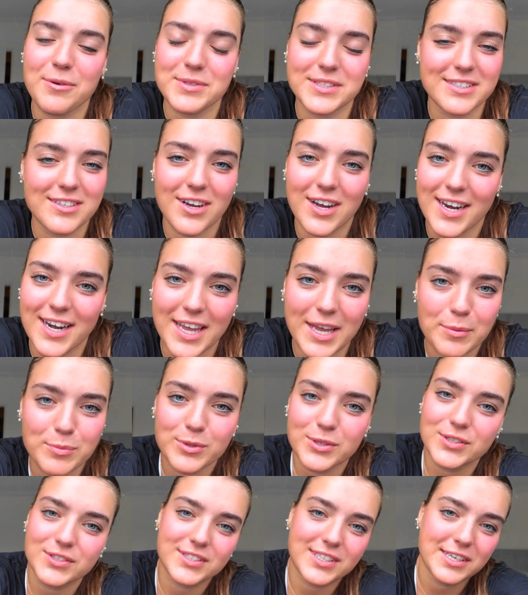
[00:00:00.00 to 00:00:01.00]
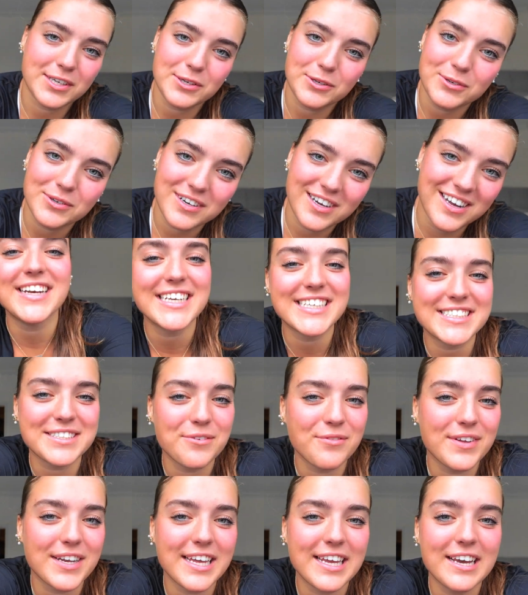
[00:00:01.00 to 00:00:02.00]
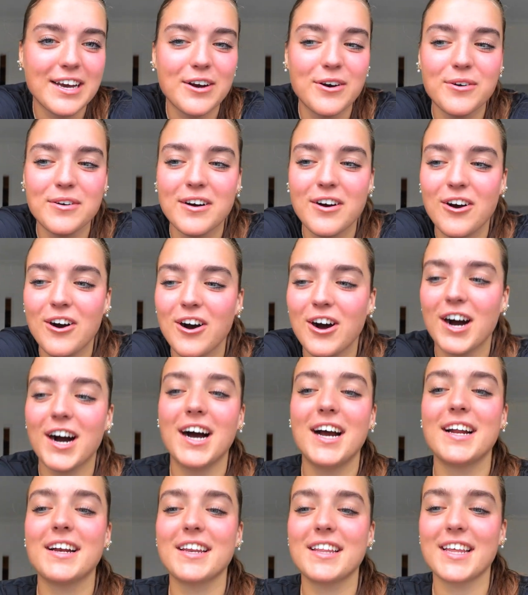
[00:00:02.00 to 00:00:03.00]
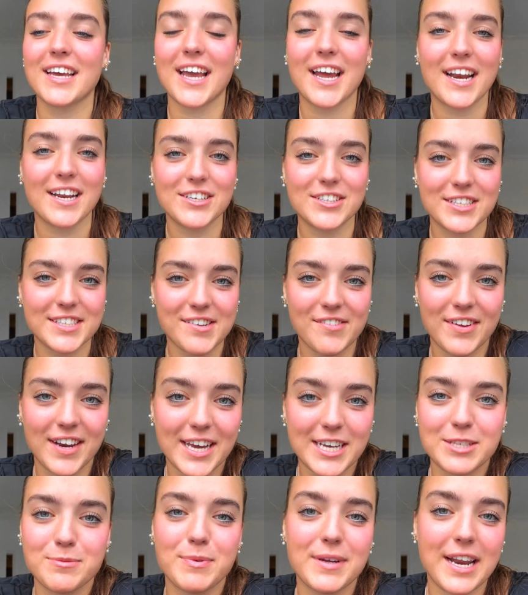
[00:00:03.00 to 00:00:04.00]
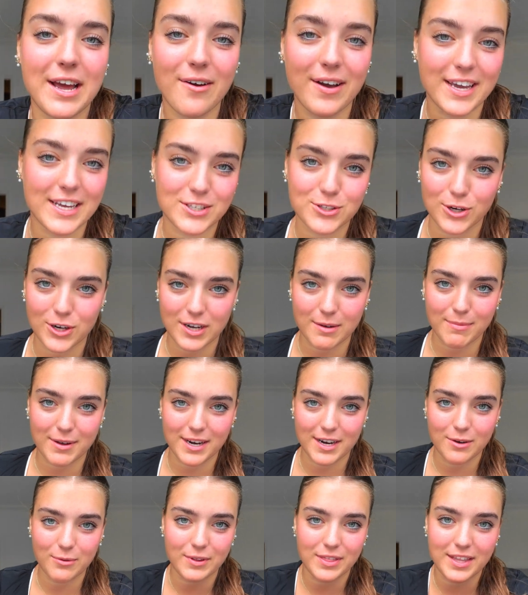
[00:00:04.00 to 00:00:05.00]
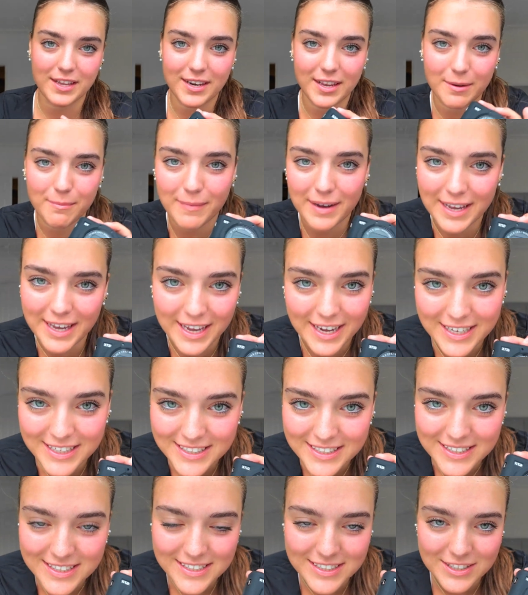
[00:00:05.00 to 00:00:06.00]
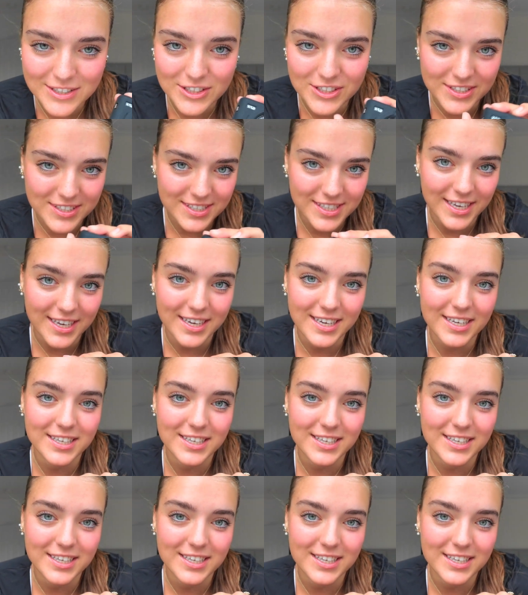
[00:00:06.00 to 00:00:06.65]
I was not able to finish the video on the Canon G7X, but now I can talk about it with it in my hands, just like